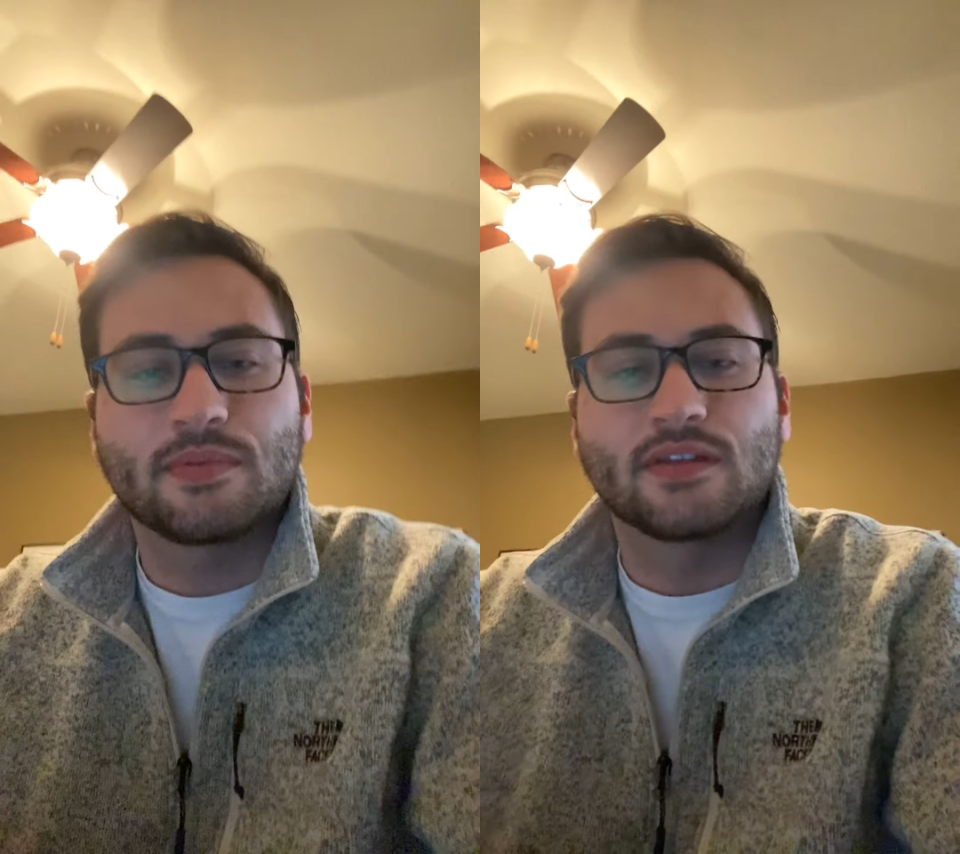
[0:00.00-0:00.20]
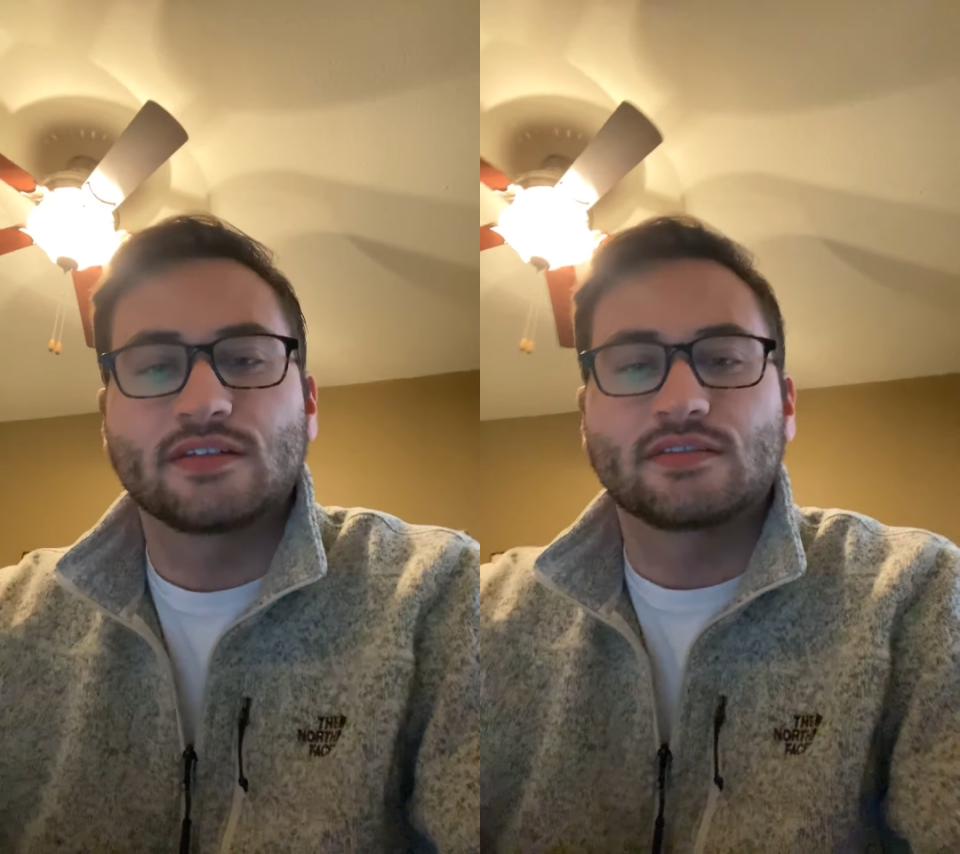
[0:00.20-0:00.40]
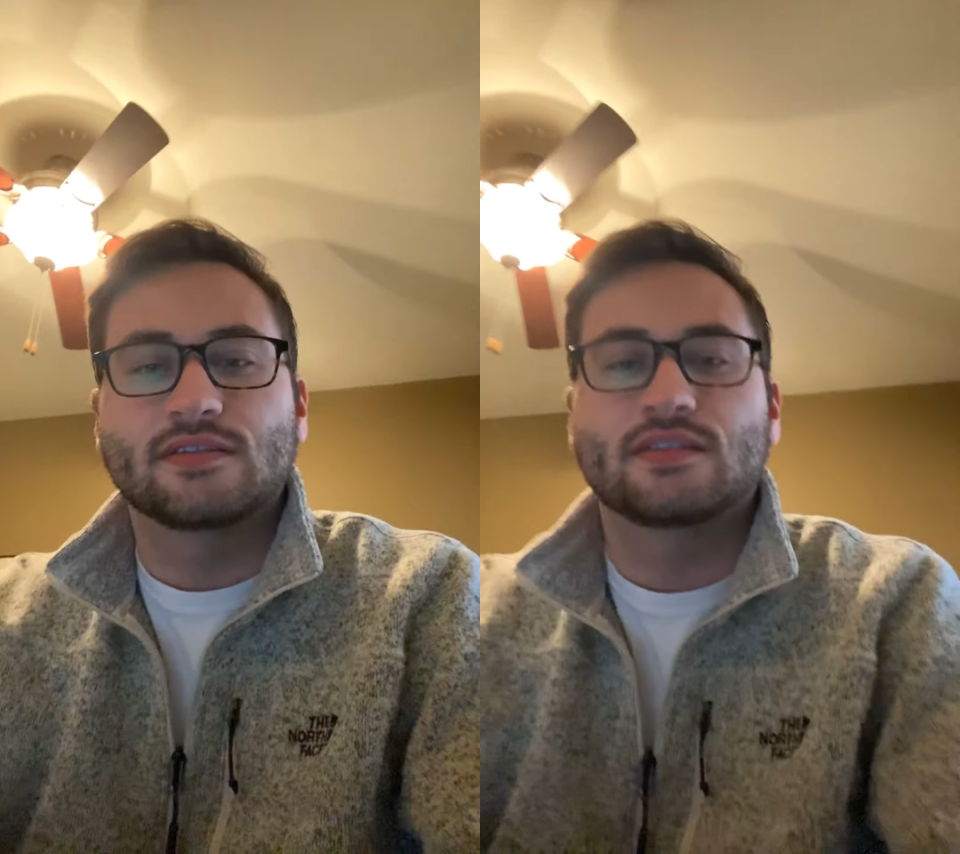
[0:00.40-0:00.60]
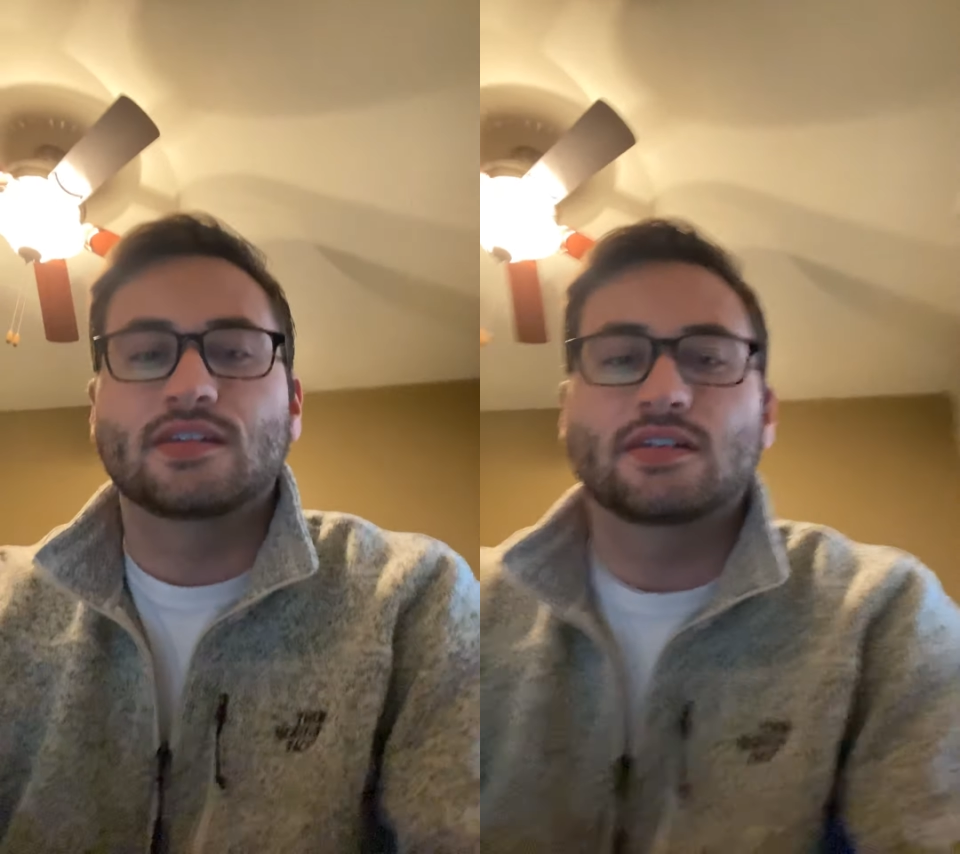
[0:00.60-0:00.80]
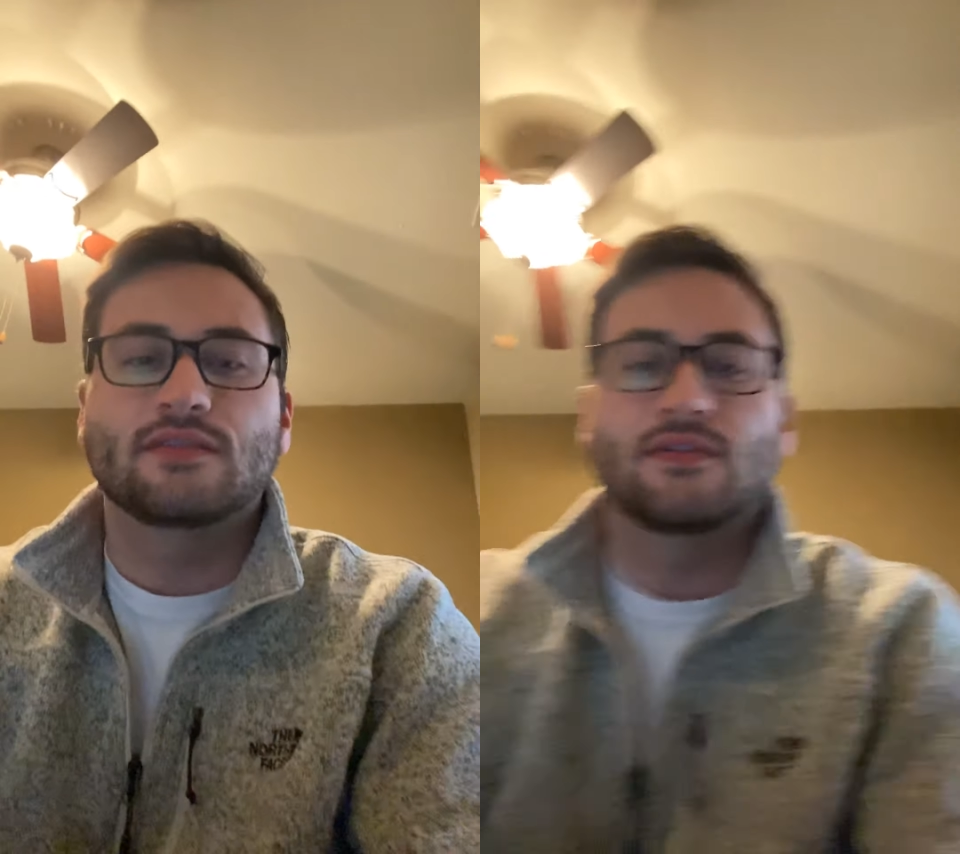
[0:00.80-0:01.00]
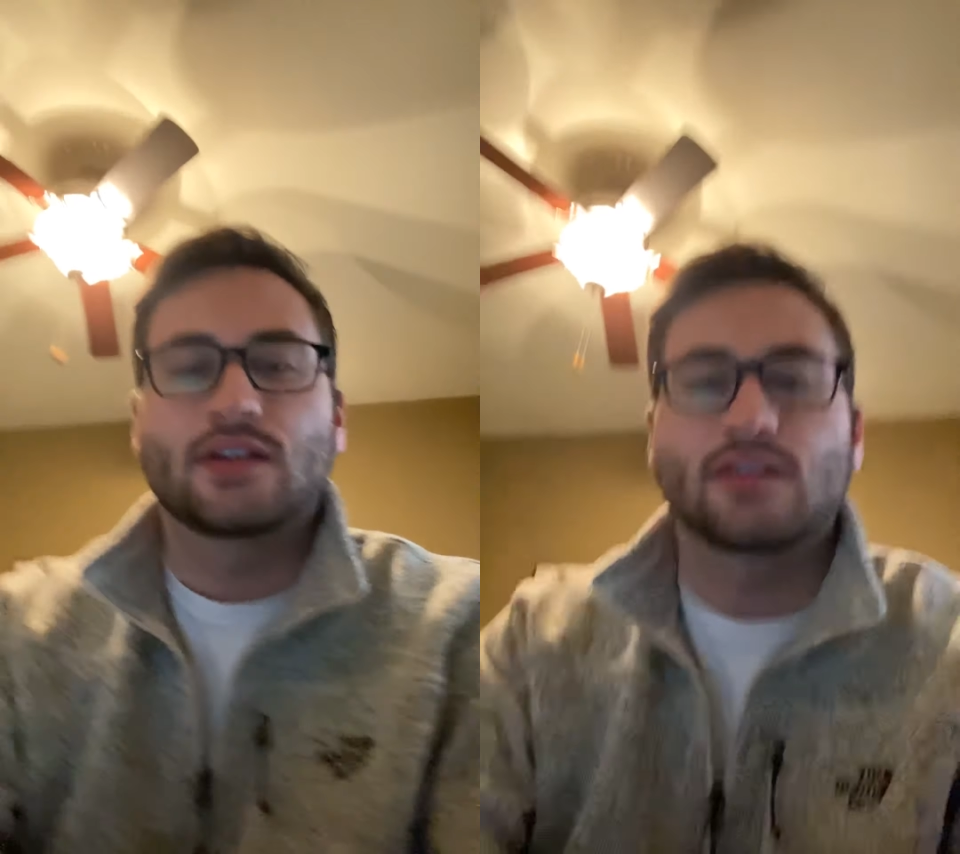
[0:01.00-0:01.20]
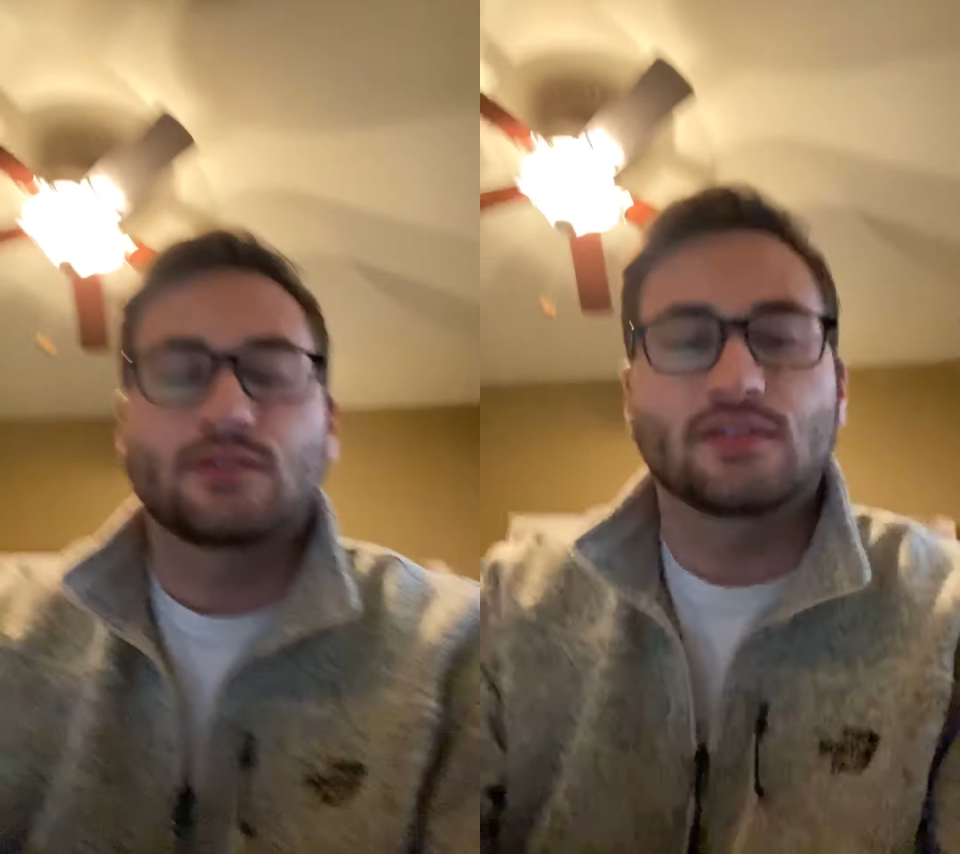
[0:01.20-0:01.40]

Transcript: and this is the video